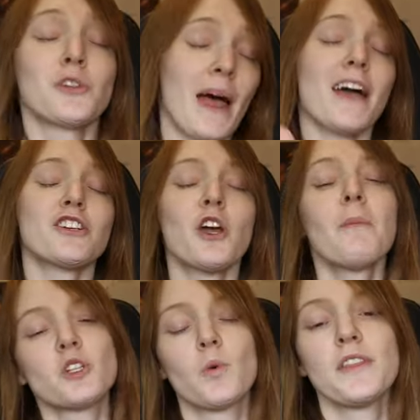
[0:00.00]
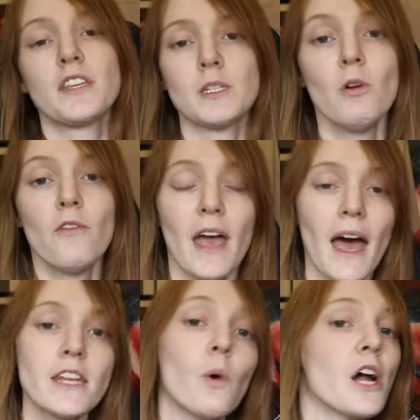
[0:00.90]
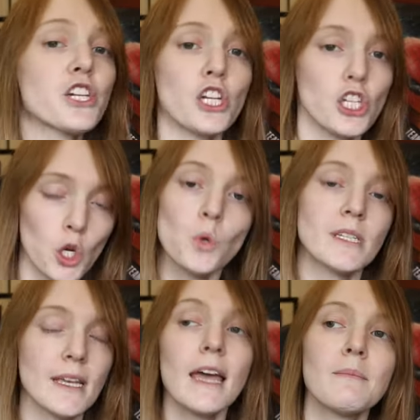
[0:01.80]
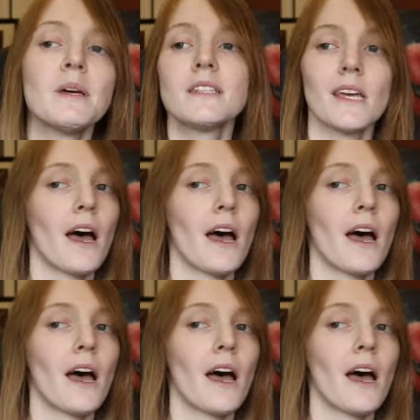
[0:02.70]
So I actually almost quit this movie. I had to watch it in two segments.